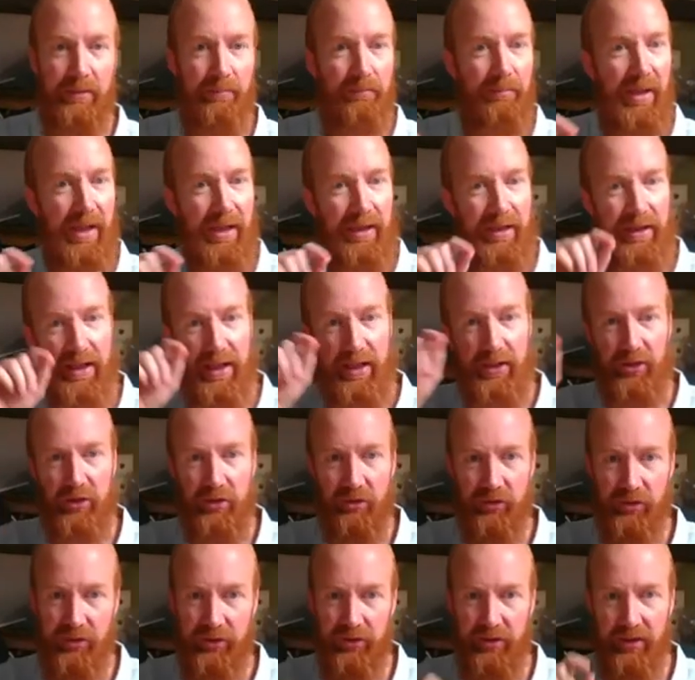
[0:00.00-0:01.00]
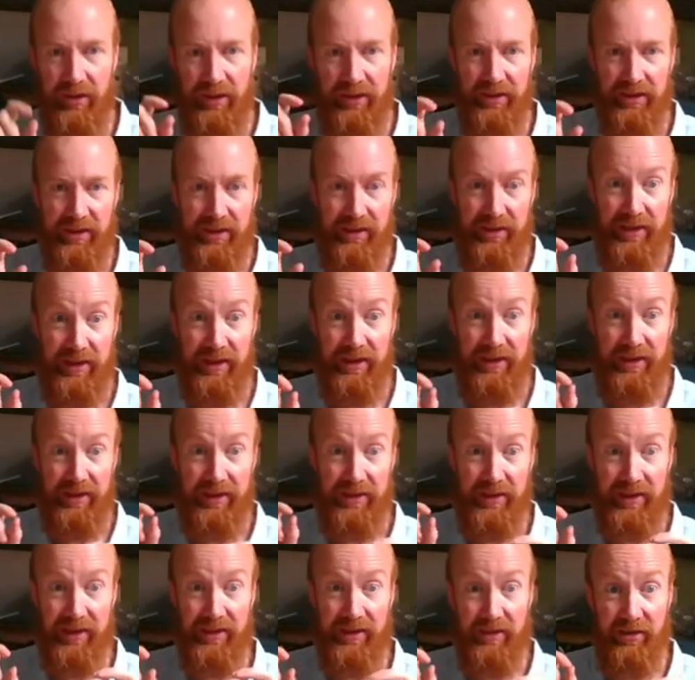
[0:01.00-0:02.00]
But again, you're starting to see
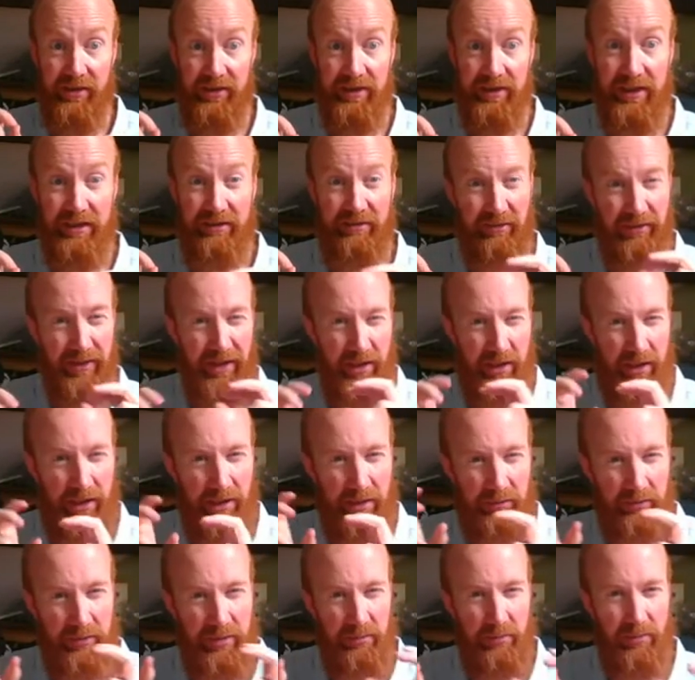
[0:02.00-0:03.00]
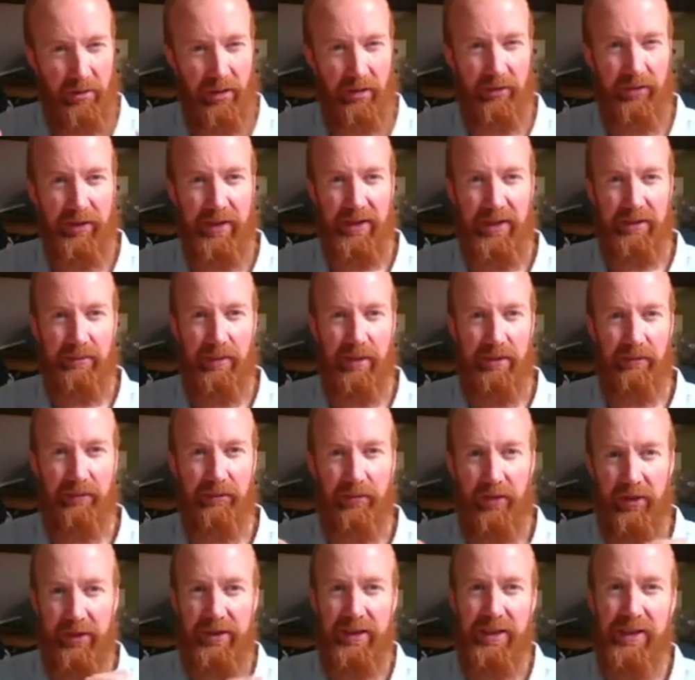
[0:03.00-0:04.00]
just this idea of how you might think about
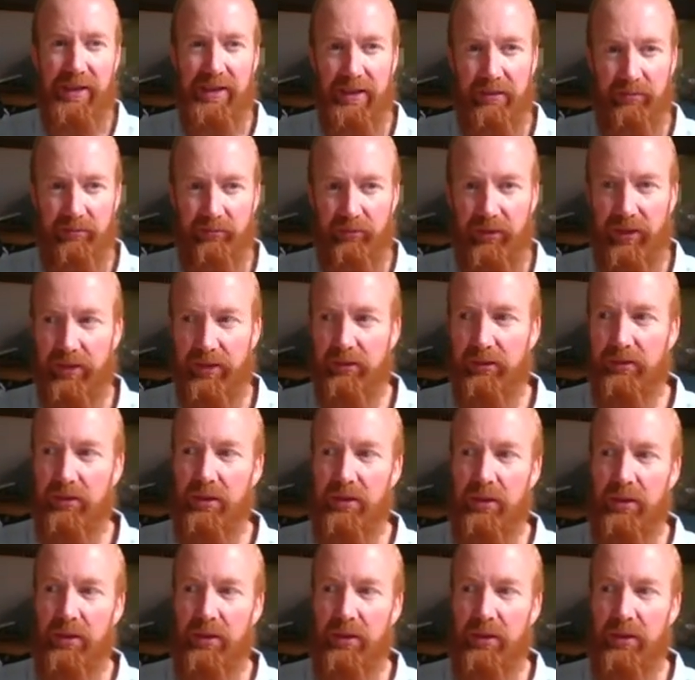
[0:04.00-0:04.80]
finding something